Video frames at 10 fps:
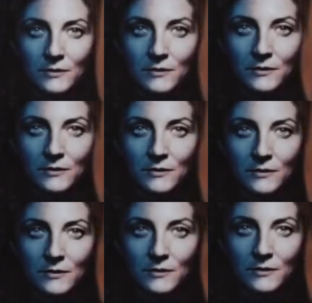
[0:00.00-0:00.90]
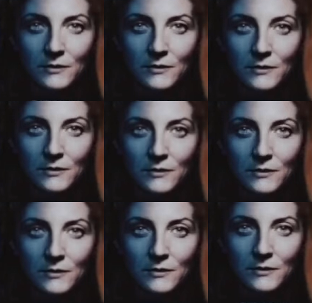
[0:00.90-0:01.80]

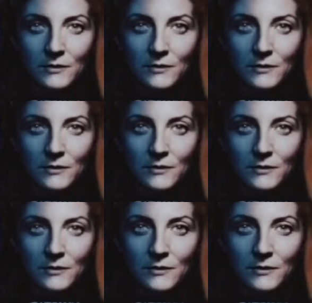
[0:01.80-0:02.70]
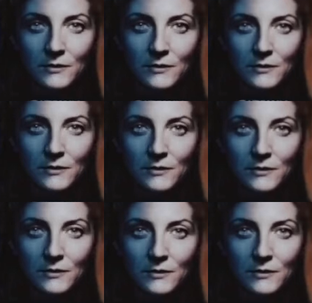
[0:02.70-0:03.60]

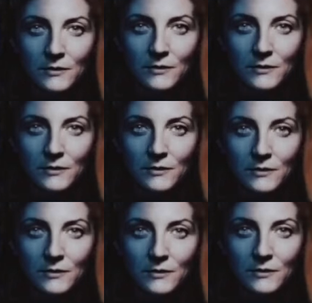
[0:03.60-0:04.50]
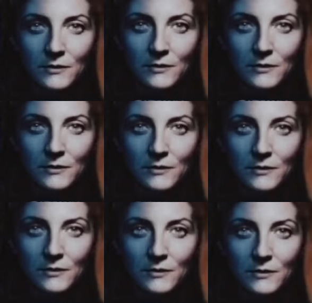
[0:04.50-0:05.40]

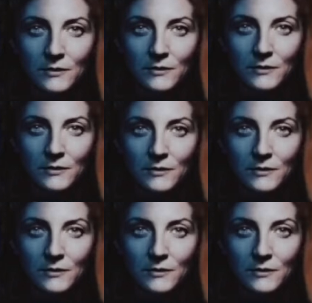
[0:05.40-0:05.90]
[no speech]